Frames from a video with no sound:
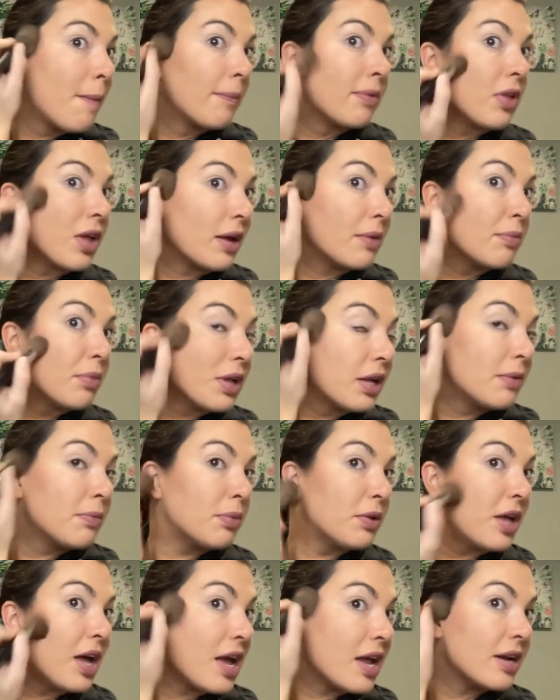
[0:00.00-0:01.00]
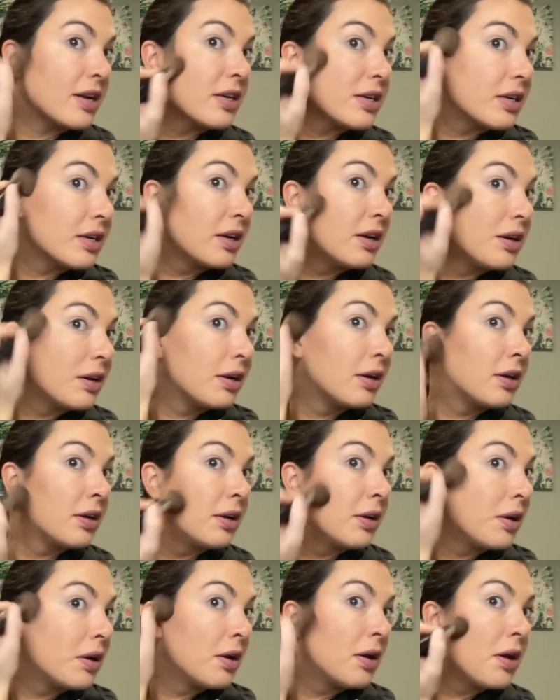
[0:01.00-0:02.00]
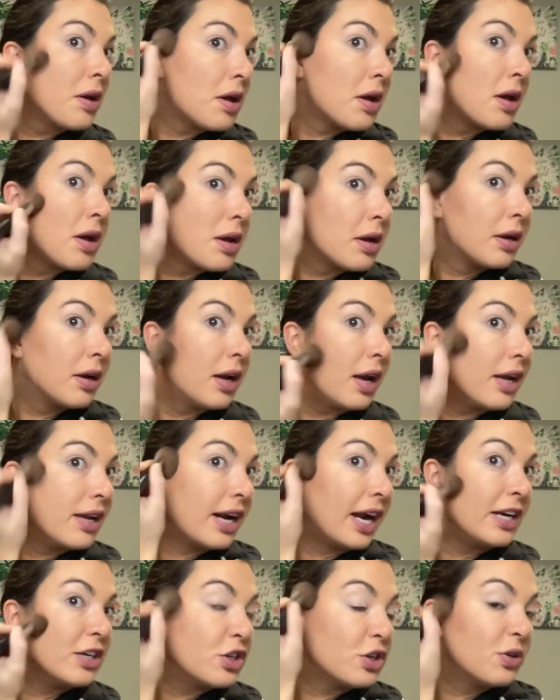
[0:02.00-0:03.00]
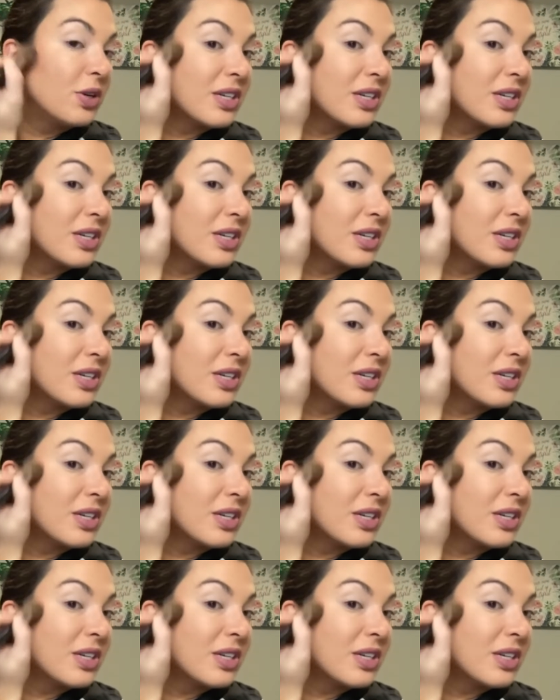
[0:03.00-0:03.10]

Blend, blend, blend. And I do